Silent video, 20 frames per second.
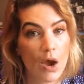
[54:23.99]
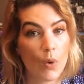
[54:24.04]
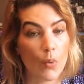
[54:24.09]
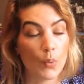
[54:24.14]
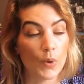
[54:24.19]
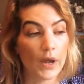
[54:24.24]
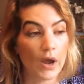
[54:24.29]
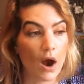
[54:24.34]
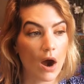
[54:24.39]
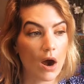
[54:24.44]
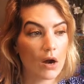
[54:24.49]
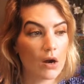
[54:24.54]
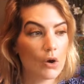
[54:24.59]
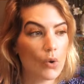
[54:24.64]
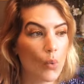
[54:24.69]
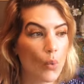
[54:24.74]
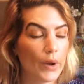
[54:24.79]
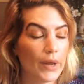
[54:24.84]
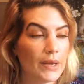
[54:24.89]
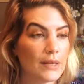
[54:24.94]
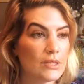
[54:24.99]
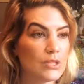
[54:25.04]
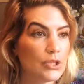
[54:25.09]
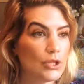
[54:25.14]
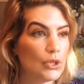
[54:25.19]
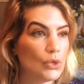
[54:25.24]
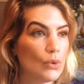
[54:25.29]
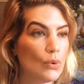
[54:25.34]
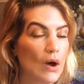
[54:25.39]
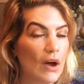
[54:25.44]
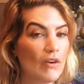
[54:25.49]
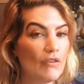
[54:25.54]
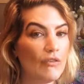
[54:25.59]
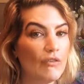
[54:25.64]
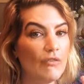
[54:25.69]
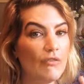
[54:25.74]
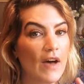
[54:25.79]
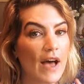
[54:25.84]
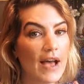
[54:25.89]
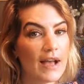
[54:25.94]
We are going to
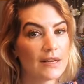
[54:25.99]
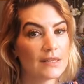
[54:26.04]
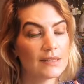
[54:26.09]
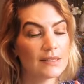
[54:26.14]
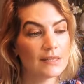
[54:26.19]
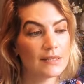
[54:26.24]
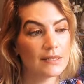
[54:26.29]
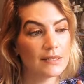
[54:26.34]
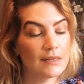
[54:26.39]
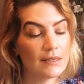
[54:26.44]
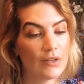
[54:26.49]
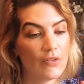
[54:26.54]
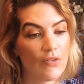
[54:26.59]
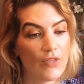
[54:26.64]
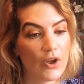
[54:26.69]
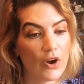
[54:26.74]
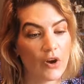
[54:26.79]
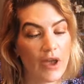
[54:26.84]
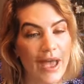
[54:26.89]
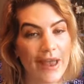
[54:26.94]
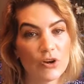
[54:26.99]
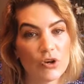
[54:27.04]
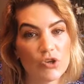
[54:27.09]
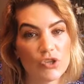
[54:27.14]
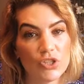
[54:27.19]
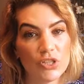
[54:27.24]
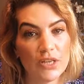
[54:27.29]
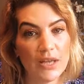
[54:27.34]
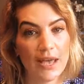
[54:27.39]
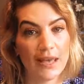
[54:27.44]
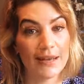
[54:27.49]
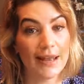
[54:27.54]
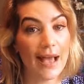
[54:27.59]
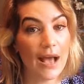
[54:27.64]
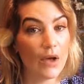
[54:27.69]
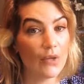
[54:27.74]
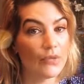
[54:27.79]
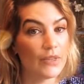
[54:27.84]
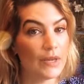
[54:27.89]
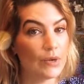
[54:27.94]
affect their energy and
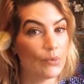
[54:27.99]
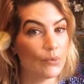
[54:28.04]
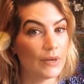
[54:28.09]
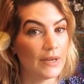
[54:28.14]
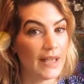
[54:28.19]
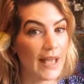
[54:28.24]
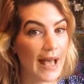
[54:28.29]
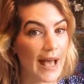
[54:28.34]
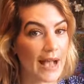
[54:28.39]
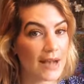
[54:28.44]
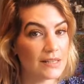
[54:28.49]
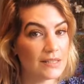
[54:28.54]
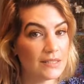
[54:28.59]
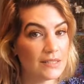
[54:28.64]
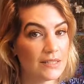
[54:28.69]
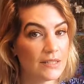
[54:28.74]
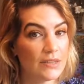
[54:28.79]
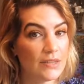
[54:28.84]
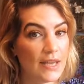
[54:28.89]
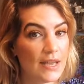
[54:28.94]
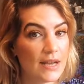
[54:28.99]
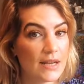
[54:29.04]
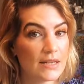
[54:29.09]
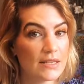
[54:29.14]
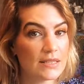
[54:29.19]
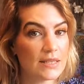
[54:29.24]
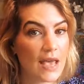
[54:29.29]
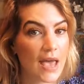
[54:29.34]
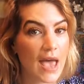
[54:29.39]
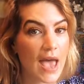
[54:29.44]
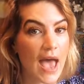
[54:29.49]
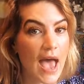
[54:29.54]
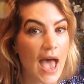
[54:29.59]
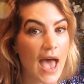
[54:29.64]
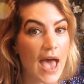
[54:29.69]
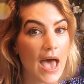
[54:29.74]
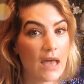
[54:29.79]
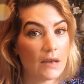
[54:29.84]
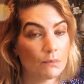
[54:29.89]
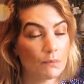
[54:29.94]
how they react to things
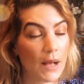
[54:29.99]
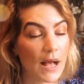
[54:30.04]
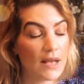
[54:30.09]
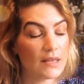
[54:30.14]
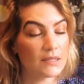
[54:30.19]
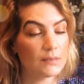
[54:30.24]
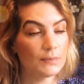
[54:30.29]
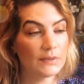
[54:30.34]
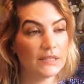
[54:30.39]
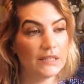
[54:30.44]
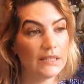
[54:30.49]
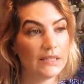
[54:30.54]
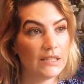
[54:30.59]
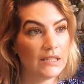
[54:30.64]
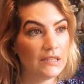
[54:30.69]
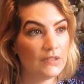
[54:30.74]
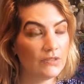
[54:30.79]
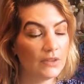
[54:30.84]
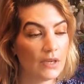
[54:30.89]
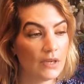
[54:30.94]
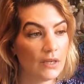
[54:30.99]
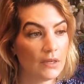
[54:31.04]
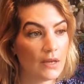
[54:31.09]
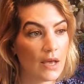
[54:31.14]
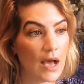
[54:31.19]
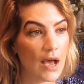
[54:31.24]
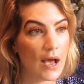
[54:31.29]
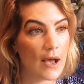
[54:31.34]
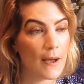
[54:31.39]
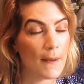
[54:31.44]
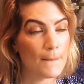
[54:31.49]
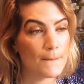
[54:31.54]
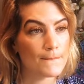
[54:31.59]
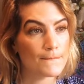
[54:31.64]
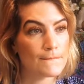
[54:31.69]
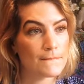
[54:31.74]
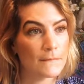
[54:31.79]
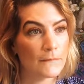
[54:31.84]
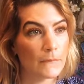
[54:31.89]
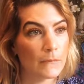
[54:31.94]
and possibly even
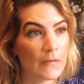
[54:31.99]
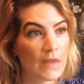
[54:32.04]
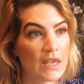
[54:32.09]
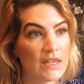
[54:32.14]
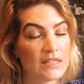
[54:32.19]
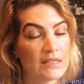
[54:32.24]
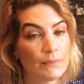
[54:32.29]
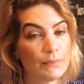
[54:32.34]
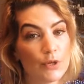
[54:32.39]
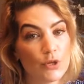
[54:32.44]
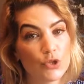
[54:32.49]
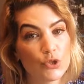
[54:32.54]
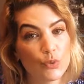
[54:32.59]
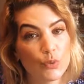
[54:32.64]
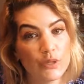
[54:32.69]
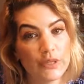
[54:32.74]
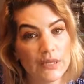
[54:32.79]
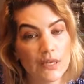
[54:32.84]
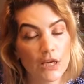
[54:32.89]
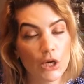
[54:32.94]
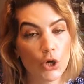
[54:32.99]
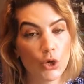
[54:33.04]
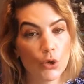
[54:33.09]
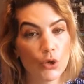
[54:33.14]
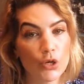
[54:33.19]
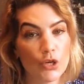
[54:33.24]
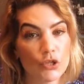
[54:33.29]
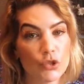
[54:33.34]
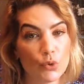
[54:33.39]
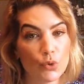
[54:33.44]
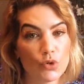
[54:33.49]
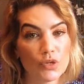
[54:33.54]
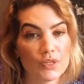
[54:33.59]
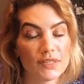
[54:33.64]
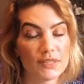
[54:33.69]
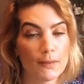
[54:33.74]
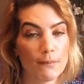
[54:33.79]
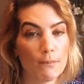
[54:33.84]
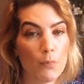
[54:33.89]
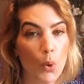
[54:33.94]
um, spiritually encourage or
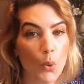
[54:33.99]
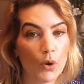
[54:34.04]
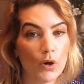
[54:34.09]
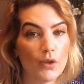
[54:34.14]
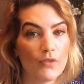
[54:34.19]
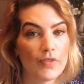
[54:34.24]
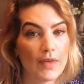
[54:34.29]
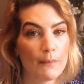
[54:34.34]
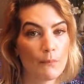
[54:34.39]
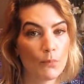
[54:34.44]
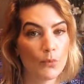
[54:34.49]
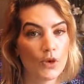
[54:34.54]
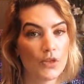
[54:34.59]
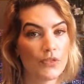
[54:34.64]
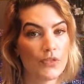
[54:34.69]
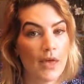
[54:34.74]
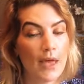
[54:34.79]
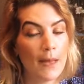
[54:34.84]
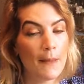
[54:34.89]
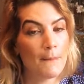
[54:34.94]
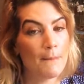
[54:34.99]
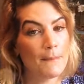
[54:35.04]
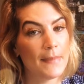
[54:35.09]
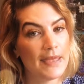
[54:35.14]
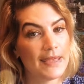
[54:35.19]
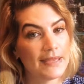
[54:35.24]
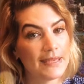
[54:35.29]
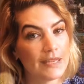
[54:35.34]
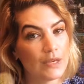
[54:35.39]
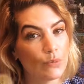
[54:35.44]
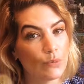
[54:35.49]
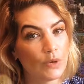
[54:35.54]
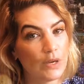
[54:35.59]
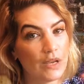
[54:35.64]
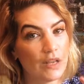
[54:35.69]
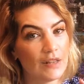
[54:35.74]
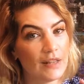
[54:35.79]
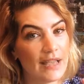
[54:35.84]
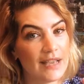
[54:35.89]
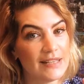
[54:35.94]
support them with making
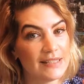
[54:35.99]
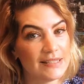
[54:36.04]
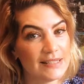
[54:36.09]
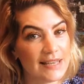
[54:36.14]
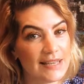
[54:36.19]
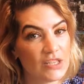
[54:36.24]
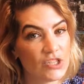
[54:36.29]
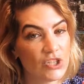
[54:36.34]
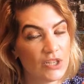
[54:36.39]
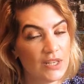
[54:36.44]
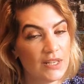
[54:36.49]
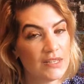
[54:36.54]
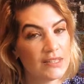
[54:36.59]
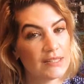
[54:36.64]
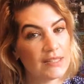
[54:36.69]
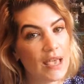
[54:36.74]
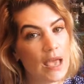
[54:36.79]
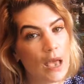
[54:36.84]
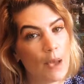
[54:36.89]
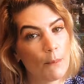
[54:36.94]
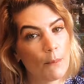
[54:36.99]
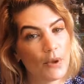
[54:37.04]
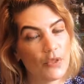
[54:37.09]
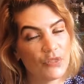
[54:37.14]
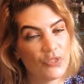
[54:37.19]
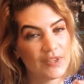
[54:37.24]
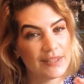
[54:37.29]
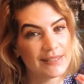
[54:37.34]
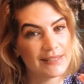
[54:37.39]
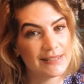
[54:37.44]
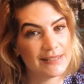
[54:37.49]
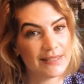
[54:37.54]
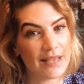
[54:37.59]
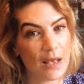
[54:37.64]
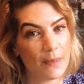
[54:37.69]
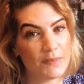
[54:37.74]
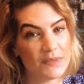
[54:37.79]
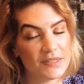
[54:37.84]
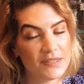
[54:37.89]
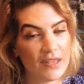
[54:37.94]
realizations, but the
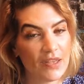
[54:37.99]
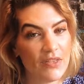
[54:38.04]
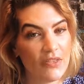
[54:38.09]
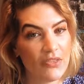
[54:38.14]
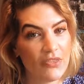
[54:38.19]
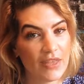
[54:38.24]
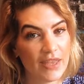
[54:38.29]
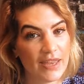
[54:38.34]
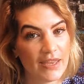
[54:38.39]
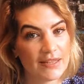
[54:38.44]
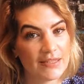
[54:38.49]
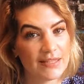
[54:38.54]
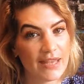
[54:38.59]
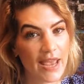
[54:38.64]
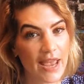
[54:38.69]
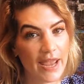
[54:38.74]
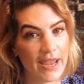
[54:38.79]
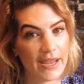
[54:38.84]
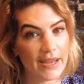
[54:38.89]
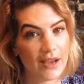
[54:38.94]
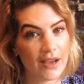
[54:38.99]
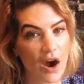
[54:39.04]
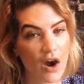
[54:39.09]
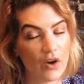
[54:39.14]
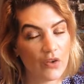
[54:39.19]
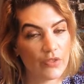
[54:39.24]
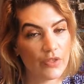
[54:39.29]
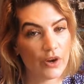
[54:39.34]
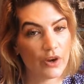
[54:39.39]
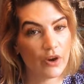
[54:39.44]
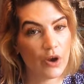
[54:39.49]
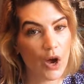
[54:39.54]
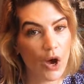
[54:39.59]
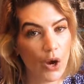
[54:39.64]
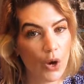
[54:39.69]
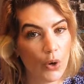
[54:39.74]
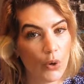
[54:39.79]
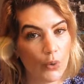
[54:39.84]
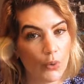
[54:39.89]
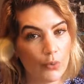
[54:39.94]
steps that they take are their
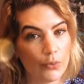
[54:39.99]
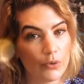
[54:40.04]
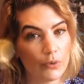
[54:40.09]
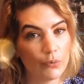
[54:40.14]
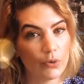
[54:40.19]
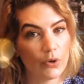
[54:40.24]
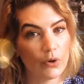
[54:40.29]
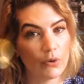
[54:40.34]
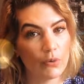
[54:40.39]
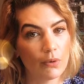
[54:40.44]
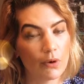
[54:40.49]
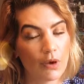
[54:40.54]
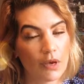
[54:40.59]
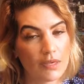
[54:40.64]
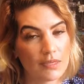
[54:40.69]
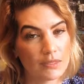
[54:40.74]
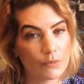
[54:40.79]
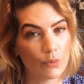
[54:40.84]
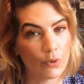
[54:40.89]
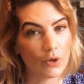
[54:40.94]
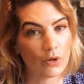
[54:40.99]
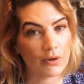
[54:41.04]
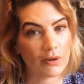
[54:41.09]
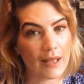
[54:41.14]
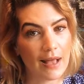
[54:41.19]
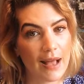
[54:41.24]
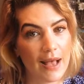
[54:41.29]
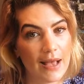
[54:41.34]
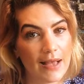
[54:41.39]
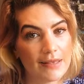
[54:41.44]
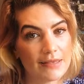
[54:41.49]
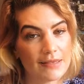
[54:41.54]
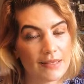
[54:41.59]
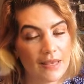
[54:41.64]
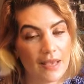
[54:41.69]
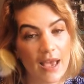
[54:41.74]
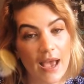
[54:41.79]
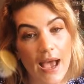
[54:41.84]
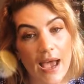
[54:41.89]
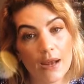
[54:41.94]
own. We're because we're not,
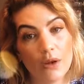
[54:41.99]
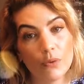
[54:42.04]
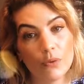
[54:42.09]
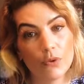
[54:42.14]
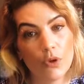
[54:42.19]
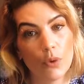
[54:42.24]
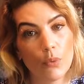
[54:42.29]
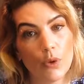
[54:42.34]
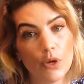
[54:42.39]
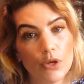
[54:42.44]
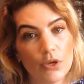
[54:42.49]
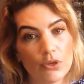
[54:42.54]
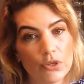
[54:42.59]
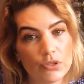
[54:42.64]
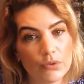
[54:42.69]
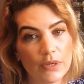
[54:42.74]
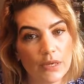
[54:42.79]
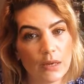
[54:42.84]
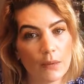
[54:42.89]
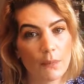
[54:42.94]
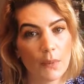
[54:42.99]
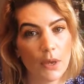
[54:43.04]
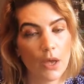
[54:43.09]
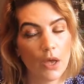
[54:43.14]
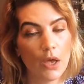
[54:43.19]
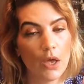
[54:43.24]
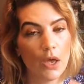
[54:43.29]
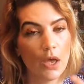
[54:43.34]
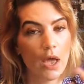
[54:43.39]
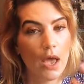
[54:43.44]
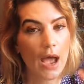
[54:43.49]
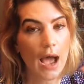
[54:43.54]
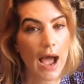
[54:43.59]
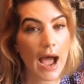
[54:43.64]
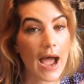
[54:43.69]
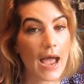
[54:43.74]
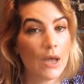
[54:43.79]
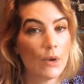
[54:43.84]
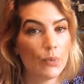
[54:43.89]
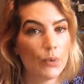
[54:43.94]
I don't know what you're doing, but
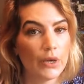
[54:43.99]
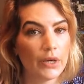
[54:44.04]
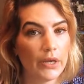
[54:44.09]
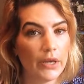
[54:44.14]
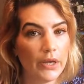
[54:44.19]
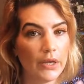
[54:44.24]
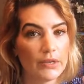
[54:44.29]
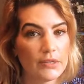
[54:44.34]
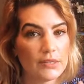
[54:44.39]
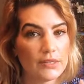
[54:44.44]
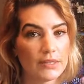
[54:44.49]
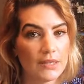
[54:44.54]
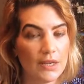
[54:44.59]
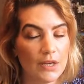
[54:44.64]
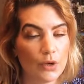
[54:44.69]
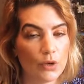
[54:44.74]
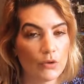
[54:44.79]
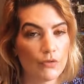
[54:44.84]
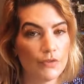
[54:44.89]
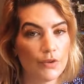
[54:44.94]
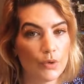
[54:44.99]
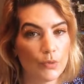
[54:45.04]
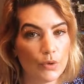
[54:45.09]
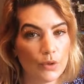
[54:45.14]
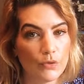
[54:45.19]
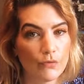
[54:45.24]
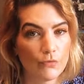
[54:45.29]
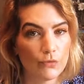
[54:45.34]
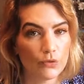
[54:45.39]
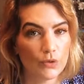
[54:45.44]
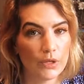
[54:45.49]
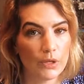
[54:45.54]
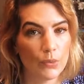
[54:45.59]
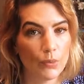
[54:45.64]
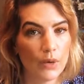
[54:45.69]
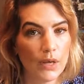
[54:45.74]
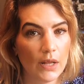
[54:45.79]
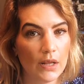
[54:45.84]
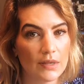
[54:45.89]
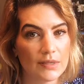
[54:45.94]
I wouldn't interfere with free
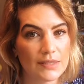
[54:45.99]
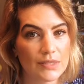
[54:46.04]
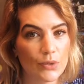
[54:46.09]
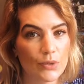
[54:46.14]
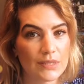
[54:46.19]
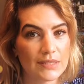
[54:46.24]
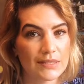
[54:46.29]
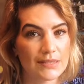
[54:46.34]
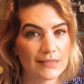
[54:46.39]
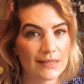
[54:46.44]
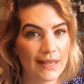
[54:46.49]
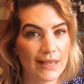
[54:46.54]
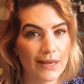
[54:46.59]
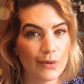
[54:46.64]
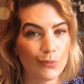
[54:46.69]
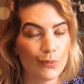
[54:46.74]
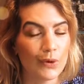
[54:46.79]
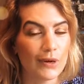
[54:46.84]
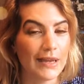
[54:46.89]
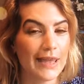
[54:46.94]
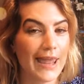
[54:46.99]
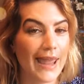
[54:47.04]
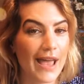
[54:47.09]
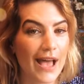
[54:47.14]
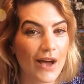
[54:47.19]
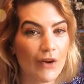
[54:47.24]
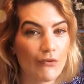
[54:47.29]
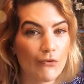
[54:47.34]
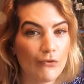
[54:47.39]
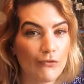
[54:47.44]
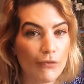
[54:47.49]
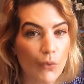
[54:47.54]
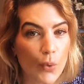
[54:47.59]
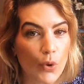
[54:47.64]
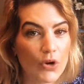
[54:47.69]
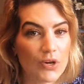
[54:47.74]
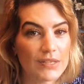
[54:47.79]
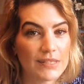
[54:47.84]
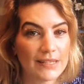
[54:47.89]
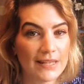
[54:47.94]
will. So it's like we can't
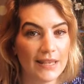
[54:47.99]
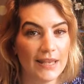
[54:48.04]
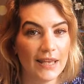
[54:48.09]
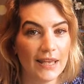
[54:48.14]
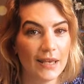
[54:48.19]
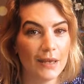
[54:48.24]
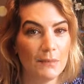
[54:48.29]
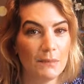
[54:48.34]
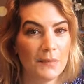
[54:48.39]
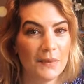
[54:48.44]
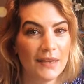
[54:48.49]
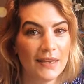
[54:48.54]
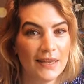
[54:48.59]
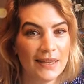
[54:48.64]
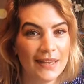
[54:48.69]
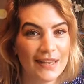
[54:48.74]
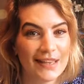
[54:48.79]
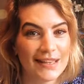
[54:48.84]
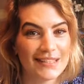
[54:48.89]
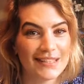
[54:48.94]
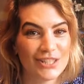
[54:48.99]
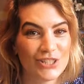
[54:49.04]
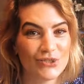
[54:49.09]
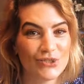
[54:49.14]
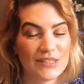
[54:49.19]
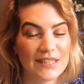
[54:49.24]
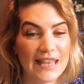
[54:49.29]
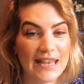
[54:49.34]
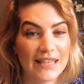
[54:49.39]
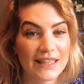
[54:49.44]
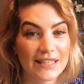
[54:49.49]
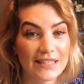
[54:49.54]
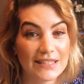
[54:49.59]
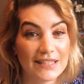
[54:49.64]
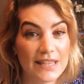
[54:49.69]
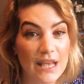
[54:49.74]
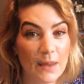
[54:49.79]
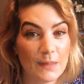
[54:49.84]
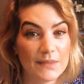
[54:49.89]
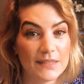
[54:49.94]
force him to take the
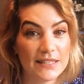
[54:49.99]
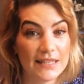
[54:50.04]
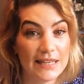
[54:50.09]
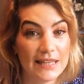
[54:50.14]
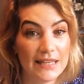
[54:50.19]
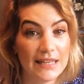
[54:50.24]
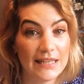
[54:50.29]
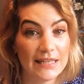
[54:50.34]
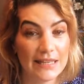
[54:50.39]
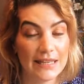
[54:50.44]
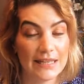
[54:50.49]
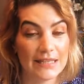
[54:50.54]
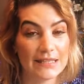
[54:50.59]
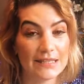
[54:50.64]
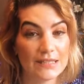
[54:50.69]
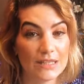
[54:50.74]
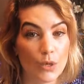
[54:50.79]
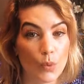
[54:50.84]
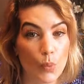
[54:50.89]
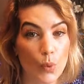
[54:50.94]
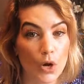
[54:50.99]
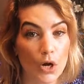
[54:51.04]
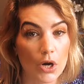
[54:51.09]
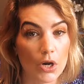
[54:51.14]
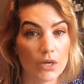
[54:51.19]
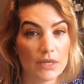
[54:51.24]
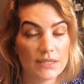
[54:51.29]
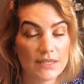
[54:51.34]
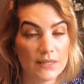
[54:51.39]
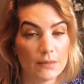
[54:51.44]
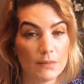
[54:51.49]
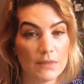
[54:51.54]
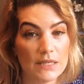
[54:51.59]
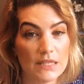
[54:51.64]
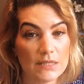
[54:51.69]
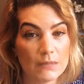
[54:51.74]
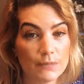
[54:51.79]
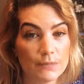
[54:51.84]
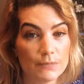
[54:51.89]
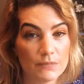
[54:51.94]
steps he needs to work to be
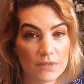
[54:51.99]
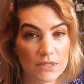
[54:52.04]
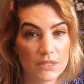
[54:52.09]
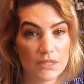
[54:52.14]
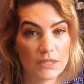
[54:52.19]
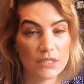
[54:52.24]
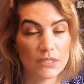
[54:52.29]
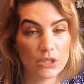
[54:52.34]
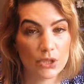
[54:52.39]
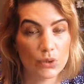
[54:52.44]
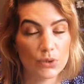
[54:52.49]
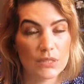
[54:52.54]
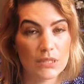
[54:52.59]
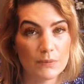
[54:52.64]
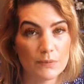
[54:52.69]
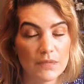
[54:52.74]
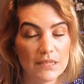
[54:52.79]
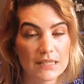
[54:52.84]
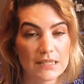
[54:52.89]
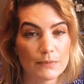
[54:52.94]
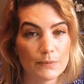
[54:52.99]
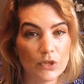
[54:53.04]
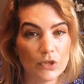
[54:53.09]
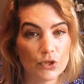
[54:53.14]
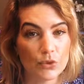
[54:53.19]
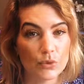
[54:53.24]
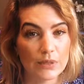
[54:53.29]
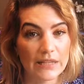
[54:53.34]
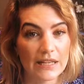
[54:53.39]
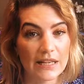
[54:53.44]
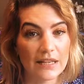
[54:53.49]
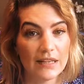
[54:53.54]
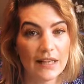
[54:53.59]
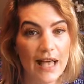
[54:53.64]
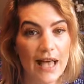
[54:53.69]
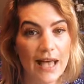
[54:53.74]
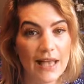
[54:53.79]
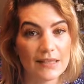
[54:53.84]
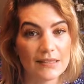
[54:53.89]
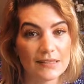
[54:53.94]
to do to be spiritually
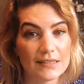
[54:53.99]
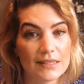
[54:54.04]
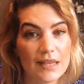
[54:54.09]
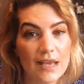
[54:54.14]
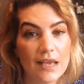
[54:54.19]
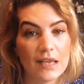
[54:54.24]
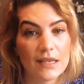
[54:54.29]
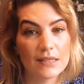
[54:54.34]
cleansed.